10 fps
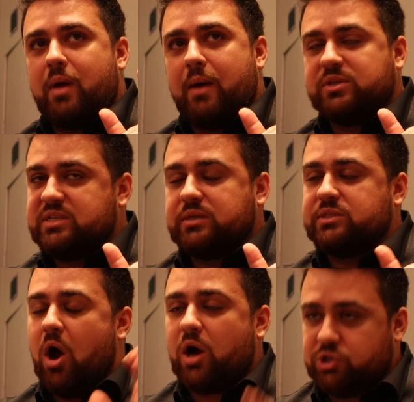I would say,
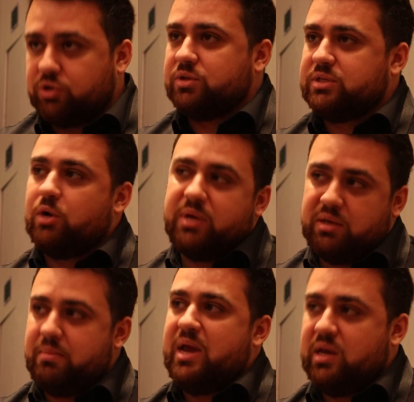doctors that are
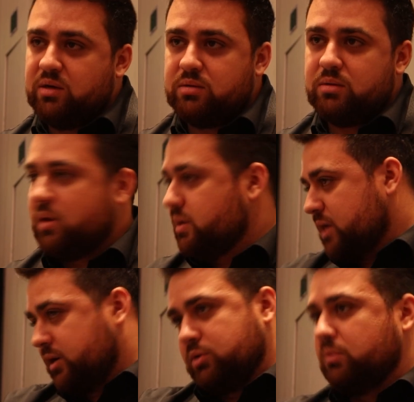being made.
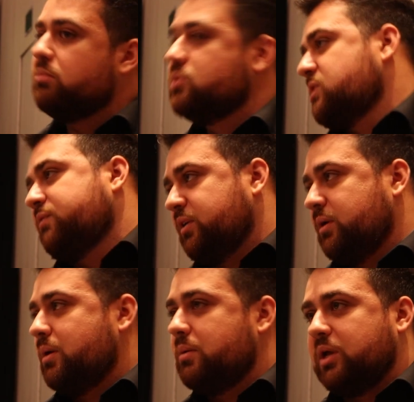Dr.
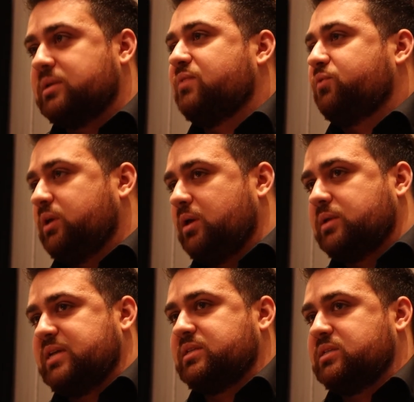Mustafa can definitely
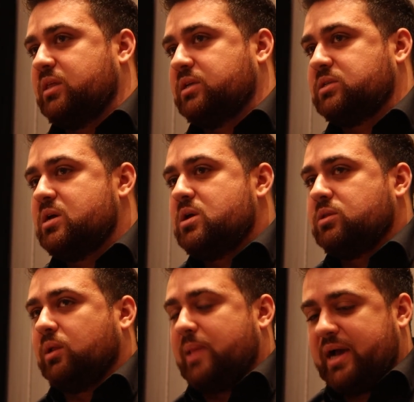attest to this.
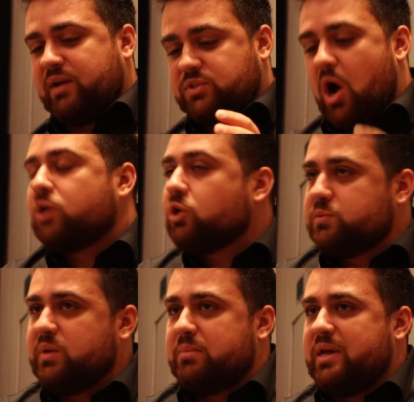The lack of
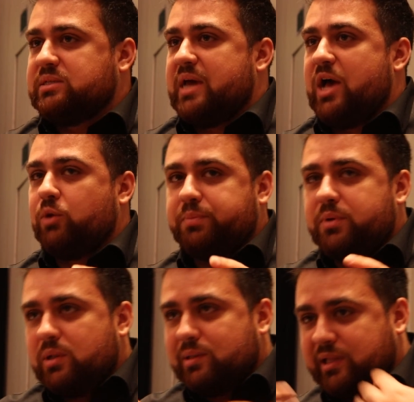doctors being made to help
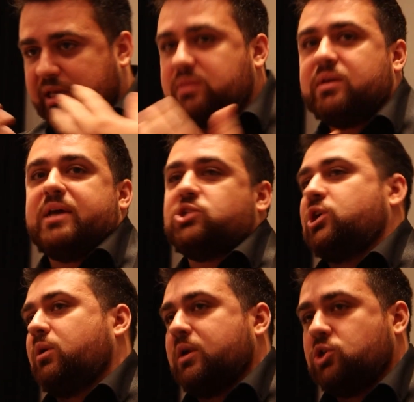lead the next
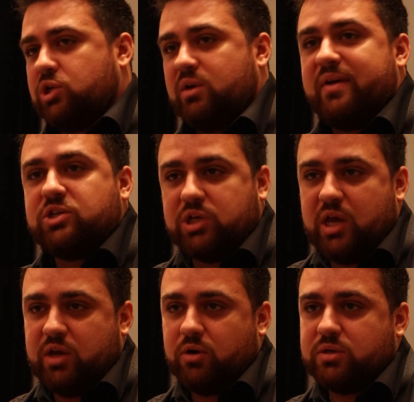generation of
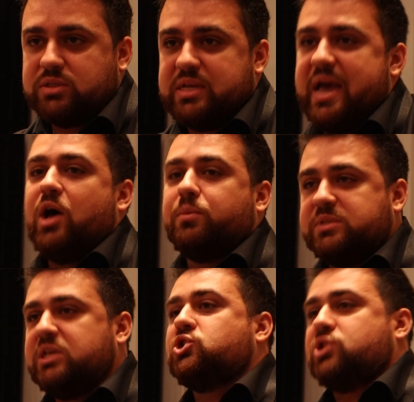educators, to help
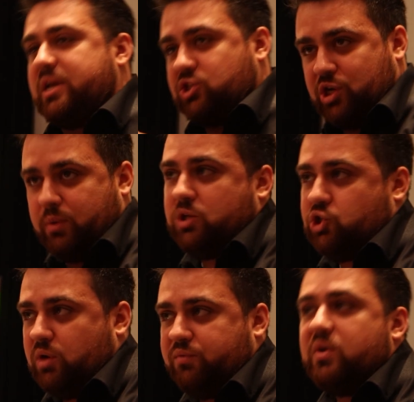teach the next
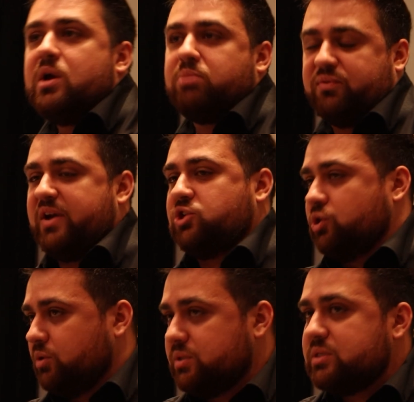generation of
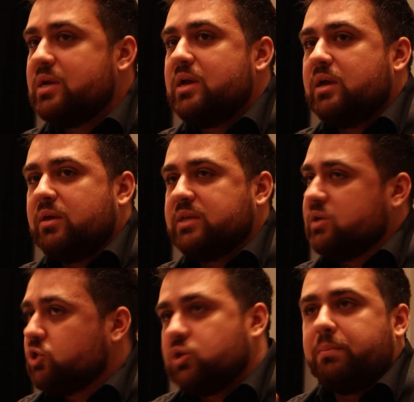professionals, is
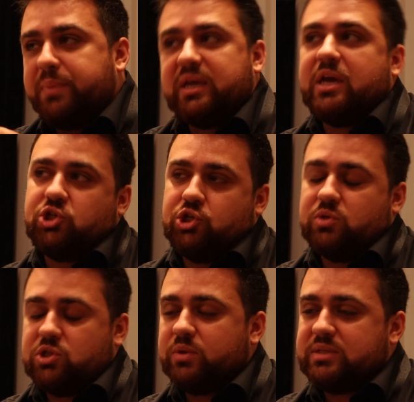also a big
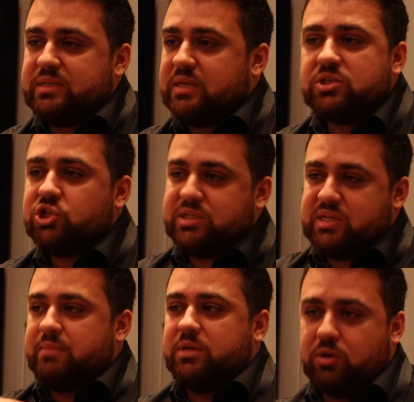issue. So it doesn't just
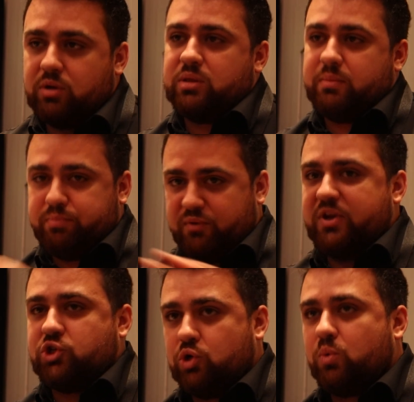stem here in the
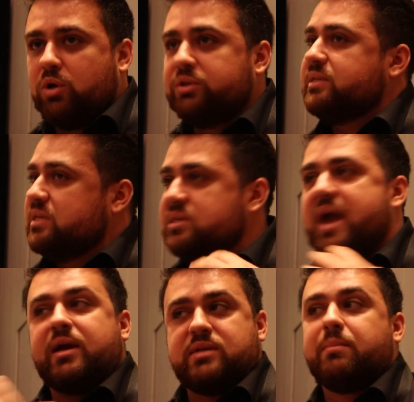professional world, it's in the
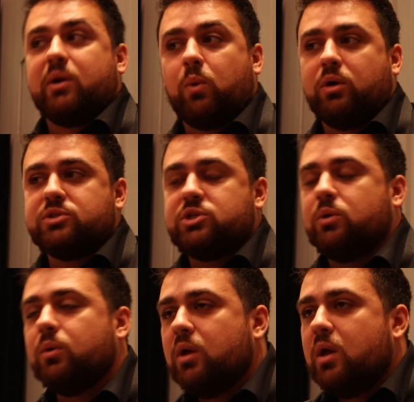academic world
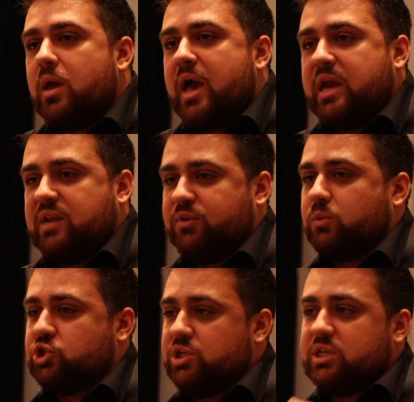too. And if there
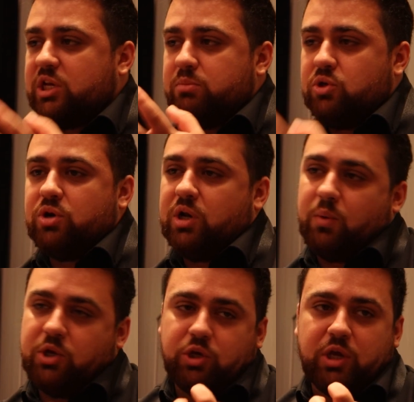was just a community
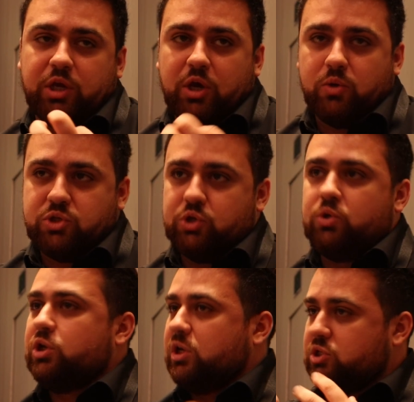where you can go to,
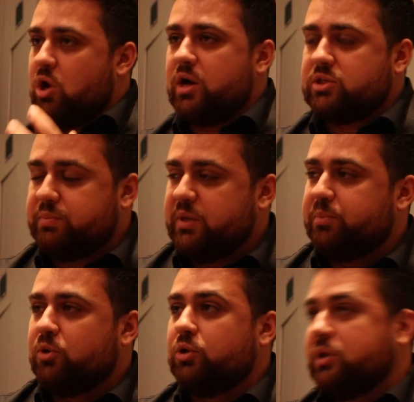you can talk to
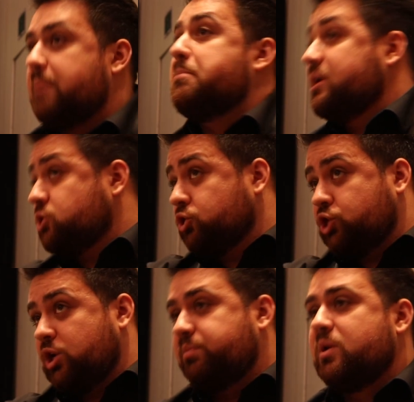people, get
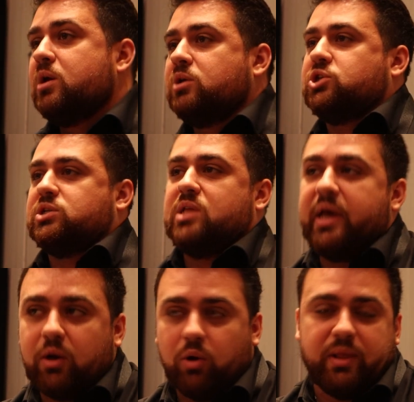mentorship, just
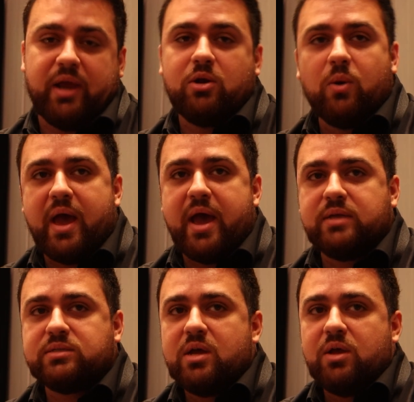like Orlando
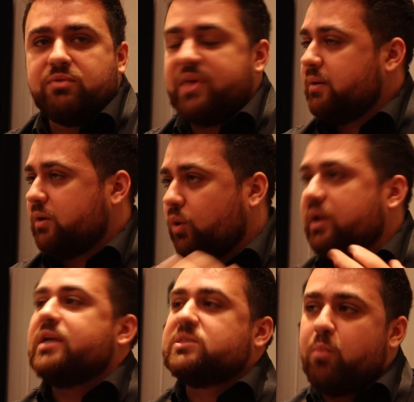has, that
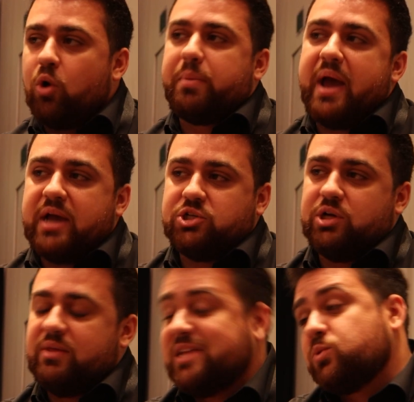creates more
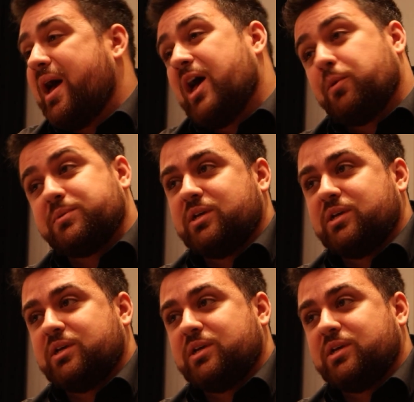passion, and that's what helps